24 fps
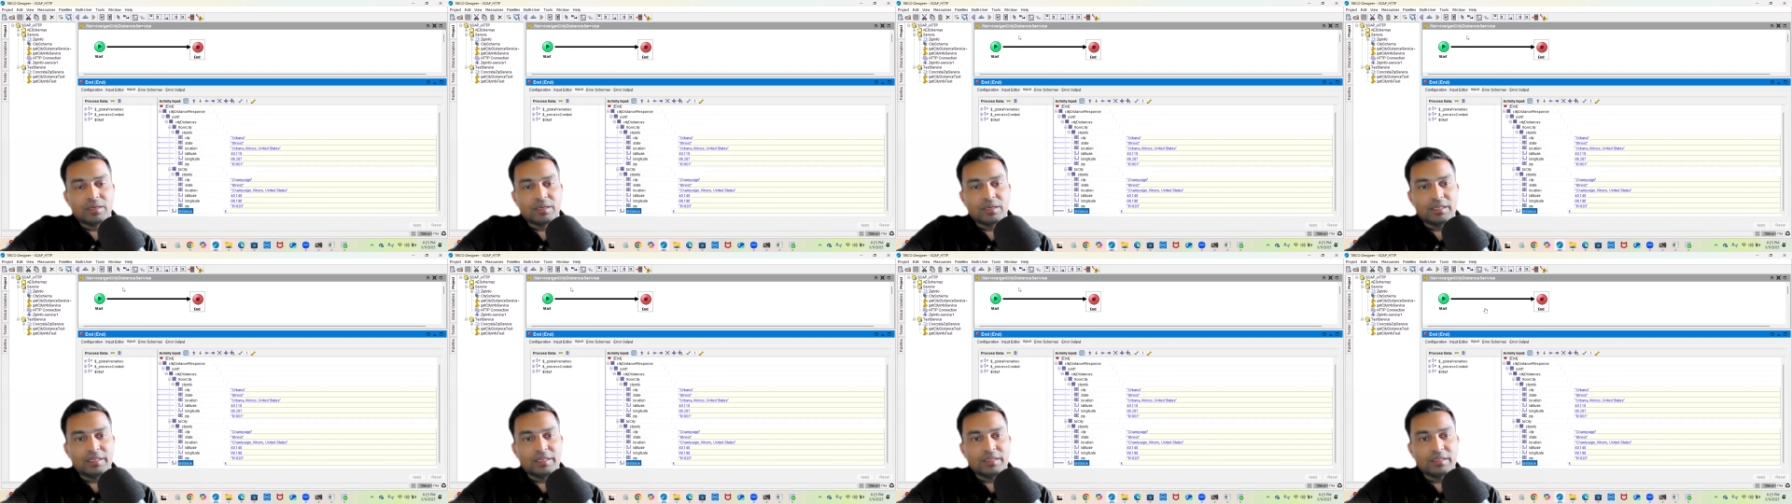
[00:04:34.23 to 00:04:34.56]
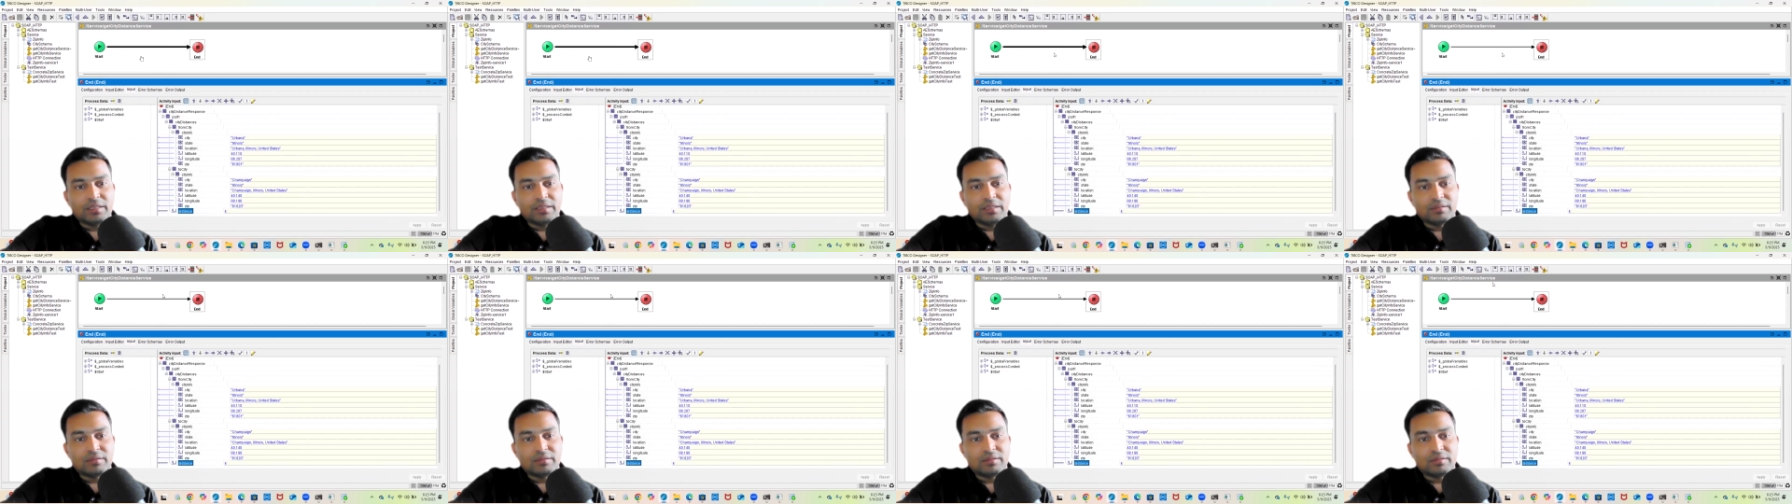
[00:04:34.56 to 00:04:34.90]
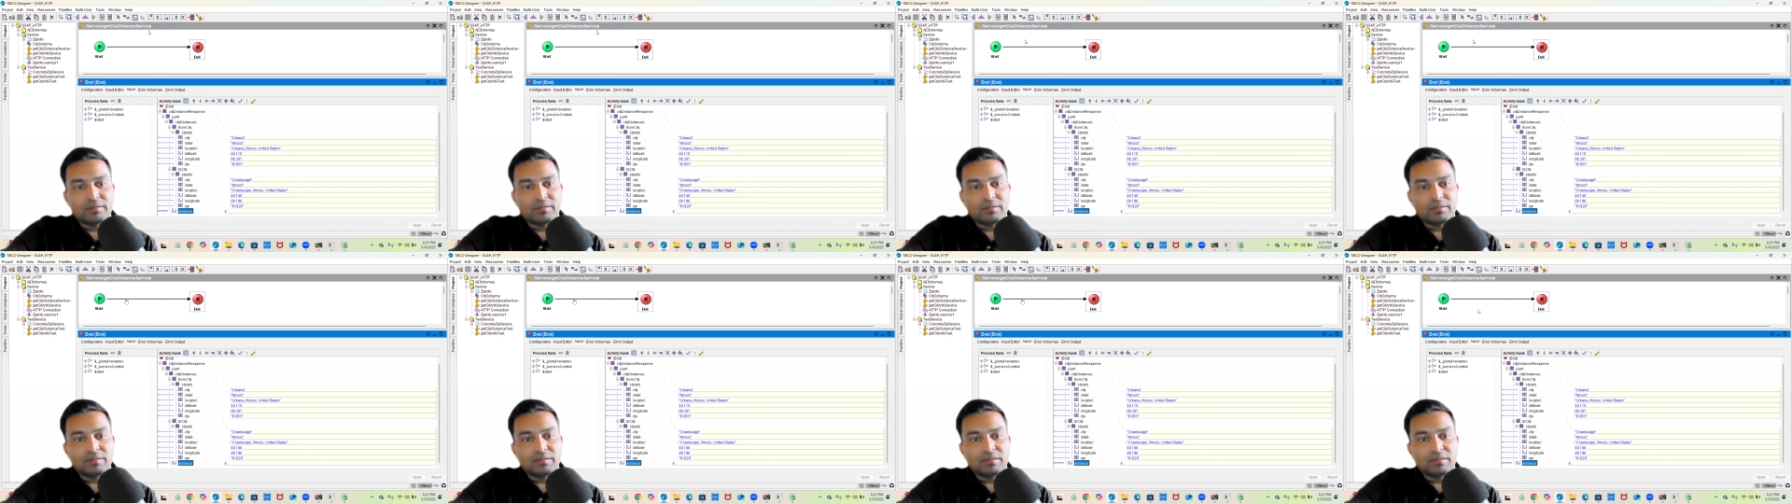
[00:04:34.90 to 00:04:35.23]
in
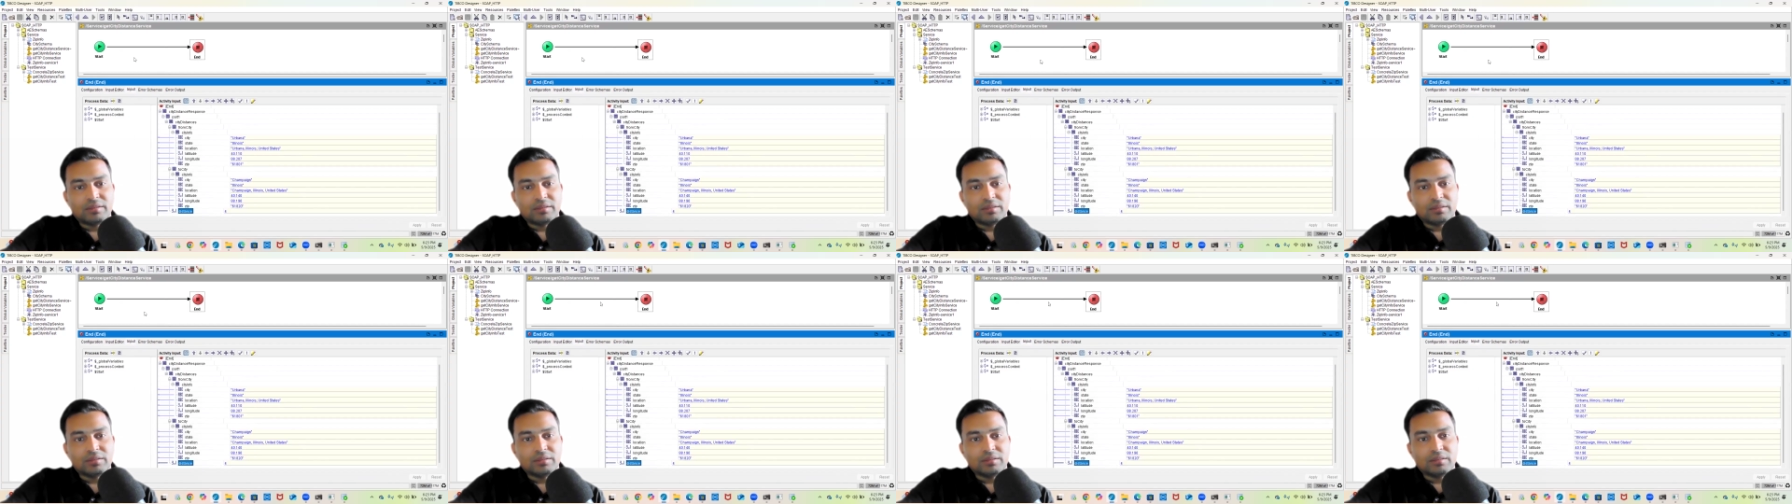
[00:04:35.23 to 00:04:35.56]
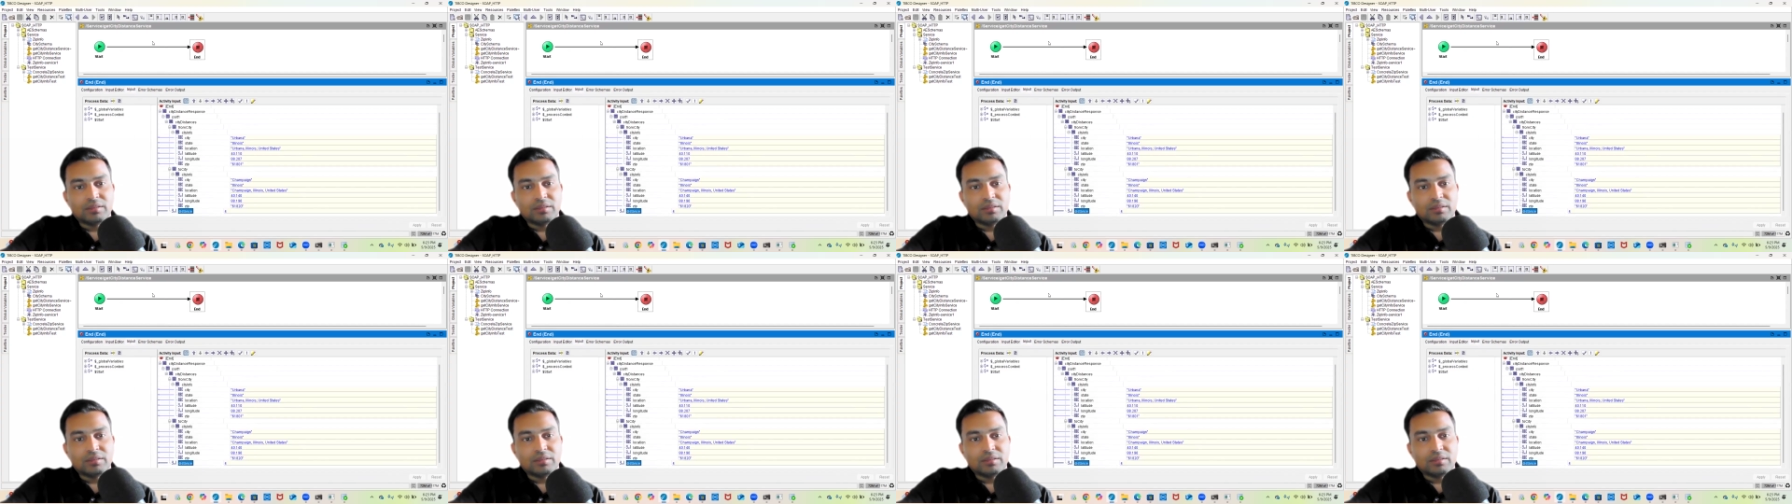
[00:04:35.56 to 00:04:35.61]
this